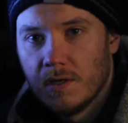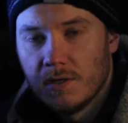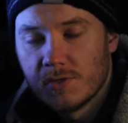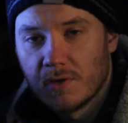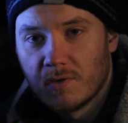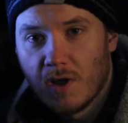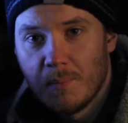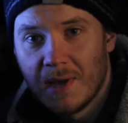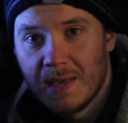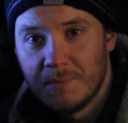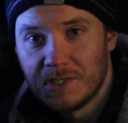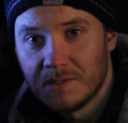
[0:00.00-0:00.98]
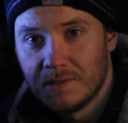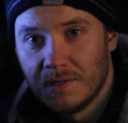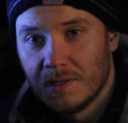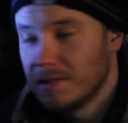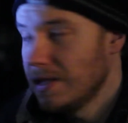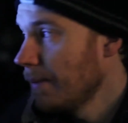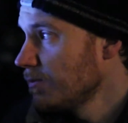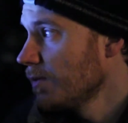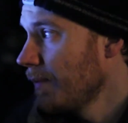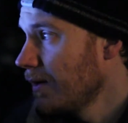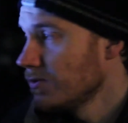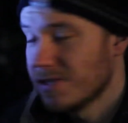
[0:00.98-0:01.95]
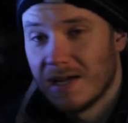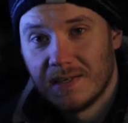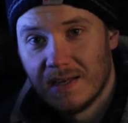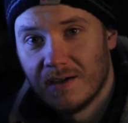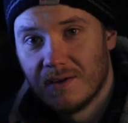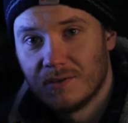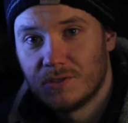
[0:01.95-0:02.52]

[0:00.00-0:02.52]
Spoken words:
So I've got my imaging laptop outside now,